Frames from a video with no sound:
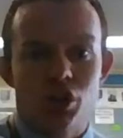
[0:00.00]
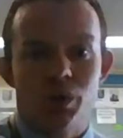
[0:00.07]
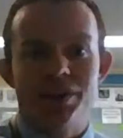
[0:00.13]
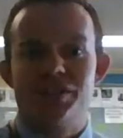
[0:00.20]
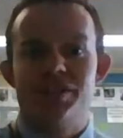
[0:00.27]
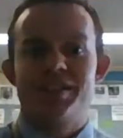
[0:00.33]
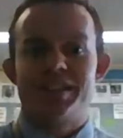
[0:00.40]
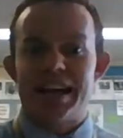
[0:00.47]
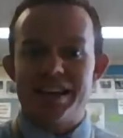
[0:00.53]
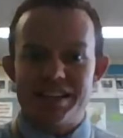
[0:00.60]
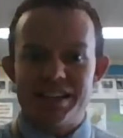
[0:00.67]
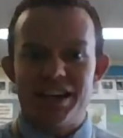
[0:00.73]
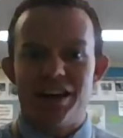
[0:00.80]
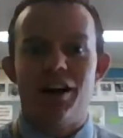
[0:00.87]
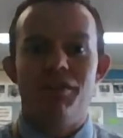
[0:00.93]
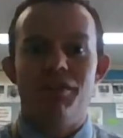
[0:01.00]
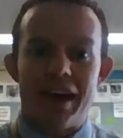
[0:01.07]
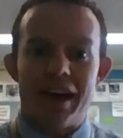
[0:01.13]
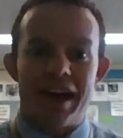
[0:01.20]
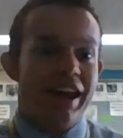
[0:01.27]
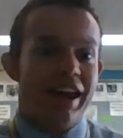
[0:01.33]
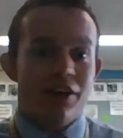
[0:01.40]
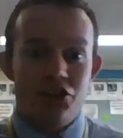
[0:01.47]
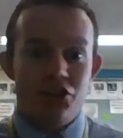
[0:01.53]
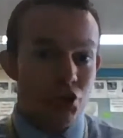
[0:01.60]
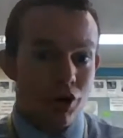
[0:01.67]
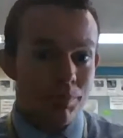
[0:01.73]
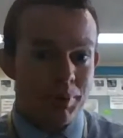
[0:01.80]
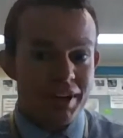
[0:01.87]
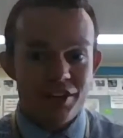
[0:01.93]
into this idea of that
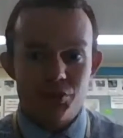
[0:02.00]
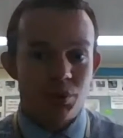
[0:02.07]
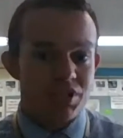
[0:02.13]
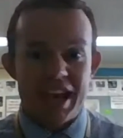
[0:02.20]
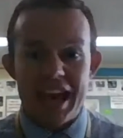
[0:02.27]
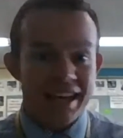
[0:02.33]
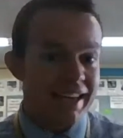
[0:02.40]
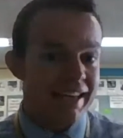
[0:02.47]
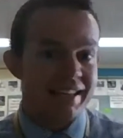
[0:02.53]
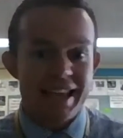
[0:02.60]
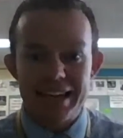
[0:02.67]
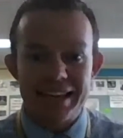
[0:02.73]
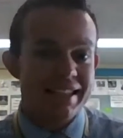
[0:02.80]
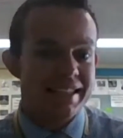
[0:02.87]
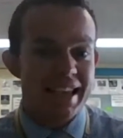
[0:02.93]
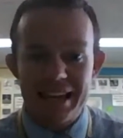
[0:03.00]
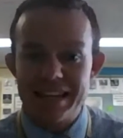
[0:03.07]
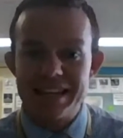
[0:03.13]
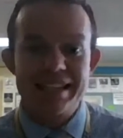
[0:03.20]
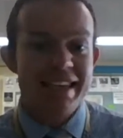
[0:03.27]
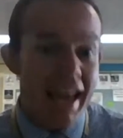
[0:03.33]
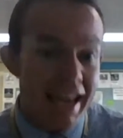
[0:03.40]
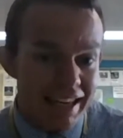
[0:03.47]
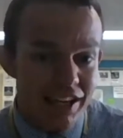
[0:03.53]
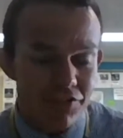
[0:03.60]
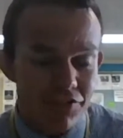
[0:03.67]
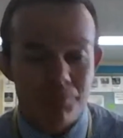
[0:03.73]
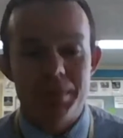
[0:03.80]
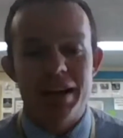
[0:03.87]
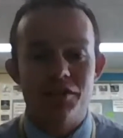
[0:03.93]
Europeans were taking
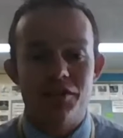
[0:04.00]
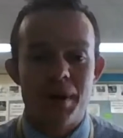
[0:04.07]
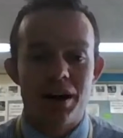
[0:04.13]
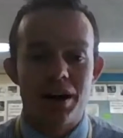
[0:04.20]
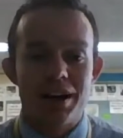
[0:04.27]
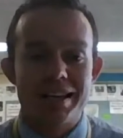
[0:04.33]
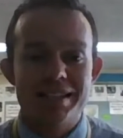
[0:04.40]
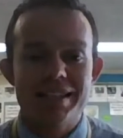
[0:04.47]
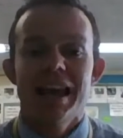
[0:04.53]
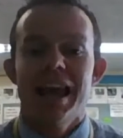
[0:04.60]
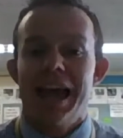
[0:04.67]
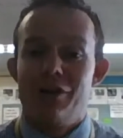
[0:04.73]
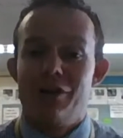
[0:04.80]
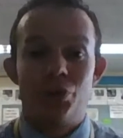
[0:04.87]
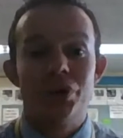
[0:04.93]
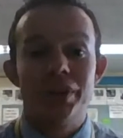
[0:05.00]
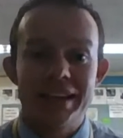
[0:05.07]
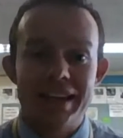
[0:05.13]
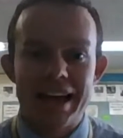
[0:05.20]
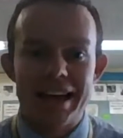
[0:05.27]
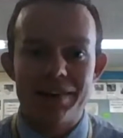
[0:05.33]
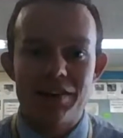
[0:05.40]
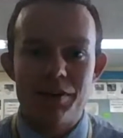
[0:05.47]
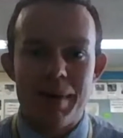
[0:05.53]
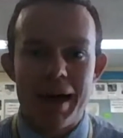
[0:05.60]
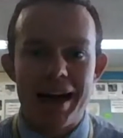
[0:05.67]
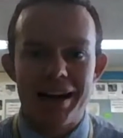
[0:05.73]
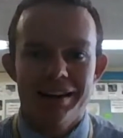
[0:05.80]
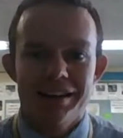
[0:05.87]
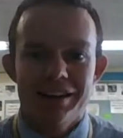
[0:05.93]
from Native Americans and really not giving
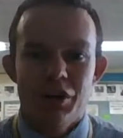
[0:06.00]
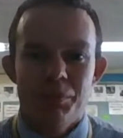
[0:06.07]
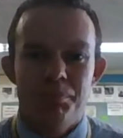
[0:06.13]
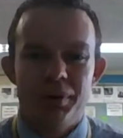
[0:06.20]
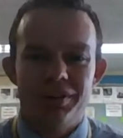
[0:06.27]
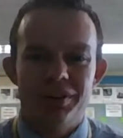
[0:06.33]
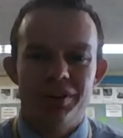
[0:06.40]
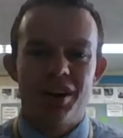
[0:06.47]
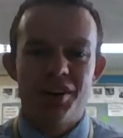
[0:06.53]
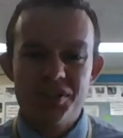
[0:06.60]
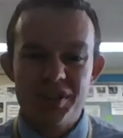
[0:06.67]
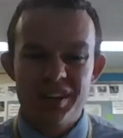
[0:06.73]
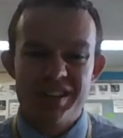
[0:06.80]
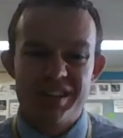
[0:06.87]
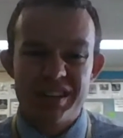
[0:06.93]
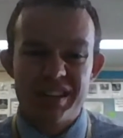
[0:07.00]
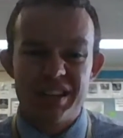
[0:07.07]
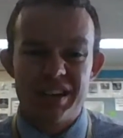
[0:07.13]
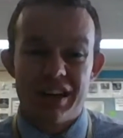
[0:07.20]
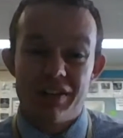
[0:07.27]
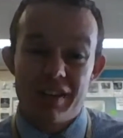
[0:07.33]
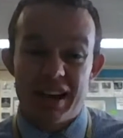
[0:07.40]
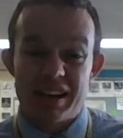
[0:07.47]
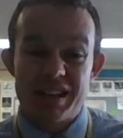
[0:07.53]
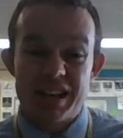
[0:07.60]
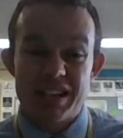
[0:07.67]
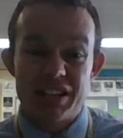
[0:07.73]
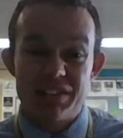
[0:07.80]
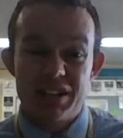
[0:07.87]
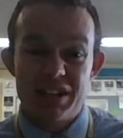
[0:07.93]
back. But you're also going to see in the next
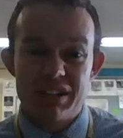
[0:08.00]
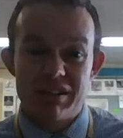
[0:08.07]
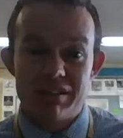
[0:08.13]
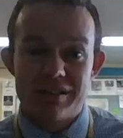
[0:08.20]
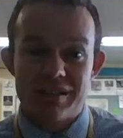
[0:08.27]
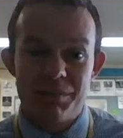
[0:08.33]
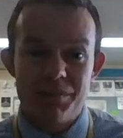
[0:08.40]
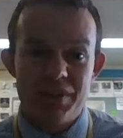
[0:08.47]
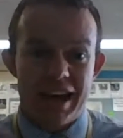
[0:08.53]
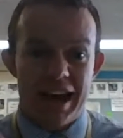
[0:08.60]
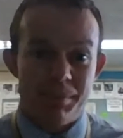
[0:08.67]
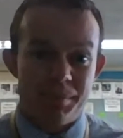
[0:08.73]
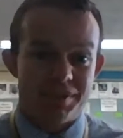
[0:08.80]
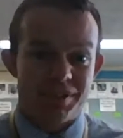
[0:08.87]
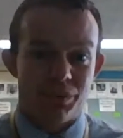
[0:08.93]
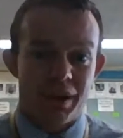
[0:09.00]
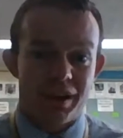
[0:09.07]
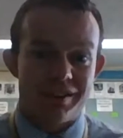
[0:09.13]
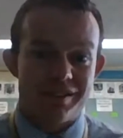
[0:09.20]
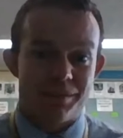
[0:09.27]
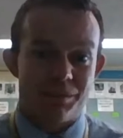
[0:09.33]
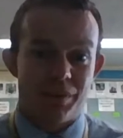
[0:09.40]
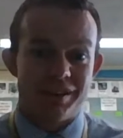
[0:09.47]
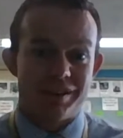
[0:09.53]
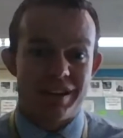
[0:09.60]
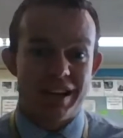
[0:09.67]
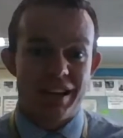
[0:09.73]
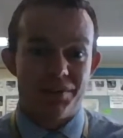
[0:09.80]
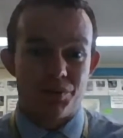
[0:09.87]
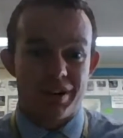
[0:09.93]
activity some of the opposite way. Some ways the
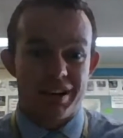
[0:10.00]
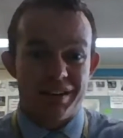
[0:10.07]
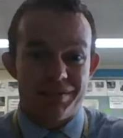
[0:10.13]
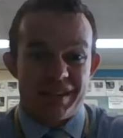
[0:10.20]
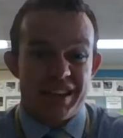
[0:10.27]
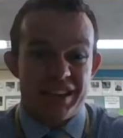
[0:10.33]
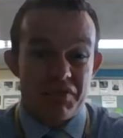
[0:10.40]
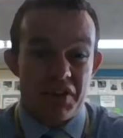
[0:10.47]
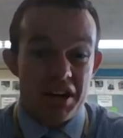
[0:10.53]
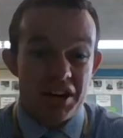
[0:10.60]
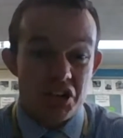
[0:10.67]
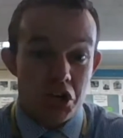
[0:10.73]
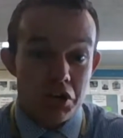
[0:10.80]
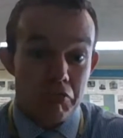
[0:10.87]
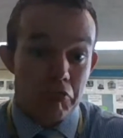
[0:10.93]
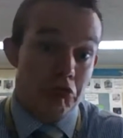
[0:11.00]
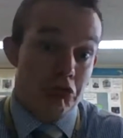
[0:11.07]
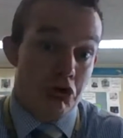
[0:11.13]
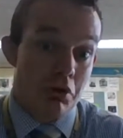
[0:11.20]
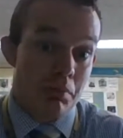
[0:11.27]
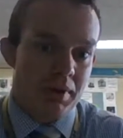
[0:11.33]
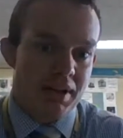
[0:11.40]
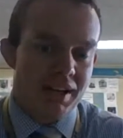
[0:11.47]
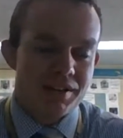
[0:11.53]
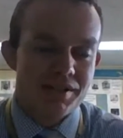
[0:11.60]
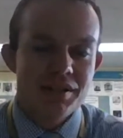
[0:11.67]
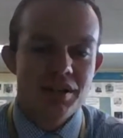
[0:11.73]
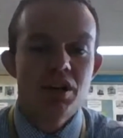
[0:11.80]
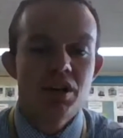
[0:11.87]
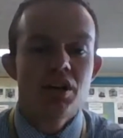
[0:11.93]
natives were kind of taking advantage of
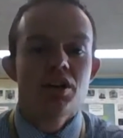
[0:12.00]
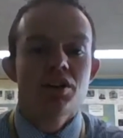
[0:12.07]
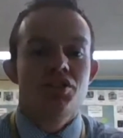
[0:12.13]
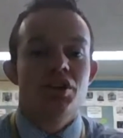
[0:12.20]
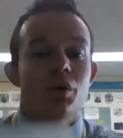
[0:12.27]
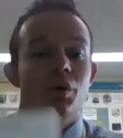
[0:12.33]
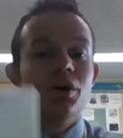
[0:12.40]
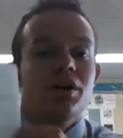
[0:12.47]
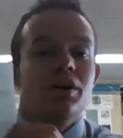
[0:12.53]
Europeans. So